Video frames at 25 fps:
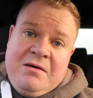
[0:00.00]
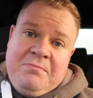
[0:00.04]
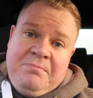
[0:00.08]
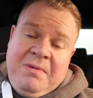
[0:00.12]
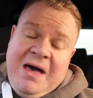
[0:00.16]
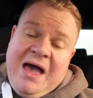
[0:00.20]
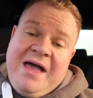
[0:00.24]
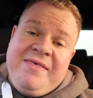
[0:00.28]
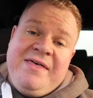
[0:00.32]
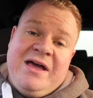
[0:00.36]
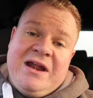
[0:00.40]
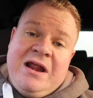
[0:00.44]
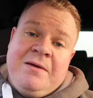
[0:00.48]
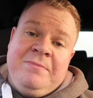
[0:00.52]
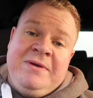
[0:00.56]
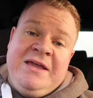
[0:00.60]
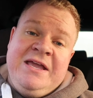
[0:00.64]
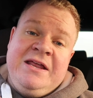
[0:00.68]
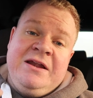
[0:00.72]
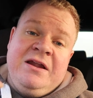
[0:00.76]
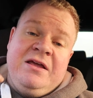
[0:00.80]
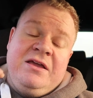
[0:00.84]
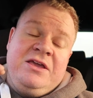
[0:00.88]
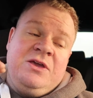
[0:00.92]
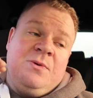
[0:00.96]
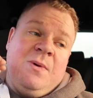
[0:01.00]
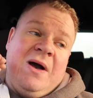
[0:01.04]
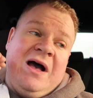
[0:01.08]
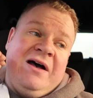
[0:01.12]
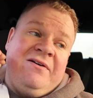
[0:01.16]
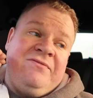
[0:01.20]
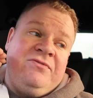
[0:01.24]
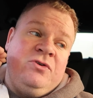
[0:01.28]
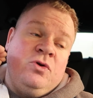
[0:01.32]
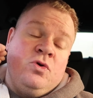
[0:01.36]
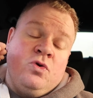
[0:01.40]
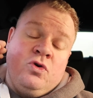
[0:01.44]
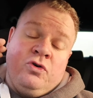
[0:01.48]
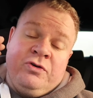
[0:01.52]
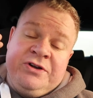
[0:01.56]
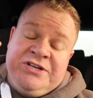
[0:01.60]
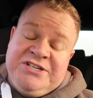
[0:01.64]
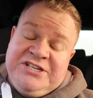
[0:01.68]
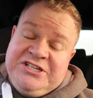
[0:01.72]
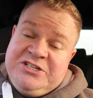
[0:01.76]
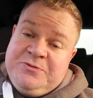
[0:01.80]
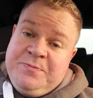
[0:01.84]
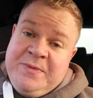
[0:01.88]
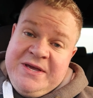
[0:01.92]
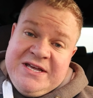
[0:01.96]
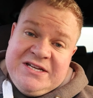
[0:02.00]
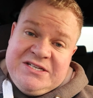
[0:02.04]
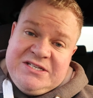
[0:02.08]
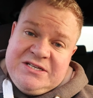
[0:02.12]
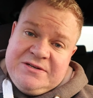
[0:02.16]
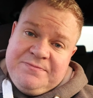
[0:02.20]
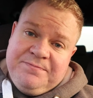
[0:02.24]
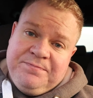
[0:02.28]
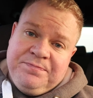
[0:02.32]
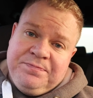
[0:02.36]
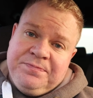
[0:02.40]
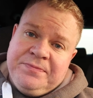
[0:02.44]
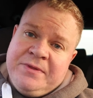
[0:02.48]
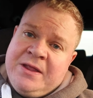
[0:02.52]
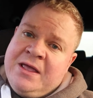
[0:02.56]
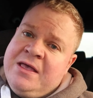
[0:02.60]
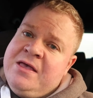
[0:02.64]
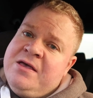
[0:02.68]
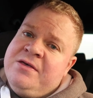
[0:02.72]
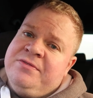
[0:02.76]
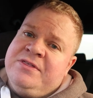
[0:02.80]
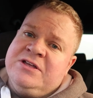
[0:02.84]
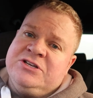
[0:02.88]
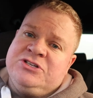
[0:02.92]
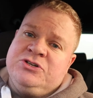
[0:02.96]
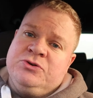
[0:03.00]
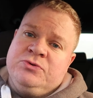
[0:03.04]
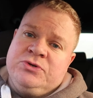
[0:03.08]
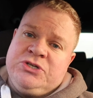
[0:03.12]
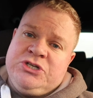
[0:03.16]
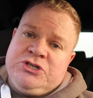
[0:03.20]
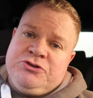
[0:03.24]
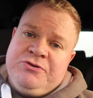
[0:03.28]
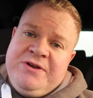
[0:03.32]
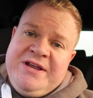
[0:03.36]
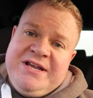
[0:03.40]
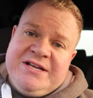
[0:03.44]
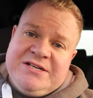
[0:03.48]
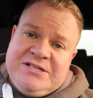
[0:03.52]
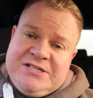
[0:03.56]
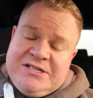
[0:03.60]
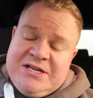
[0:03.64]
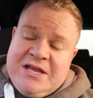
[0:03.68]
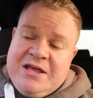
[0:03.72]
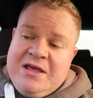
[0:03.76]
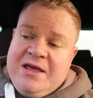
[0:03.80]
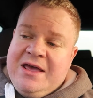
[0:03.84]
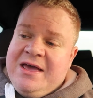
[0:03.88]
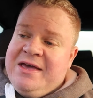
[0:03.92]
By that I mean you have no greasy smears, there's no streaks,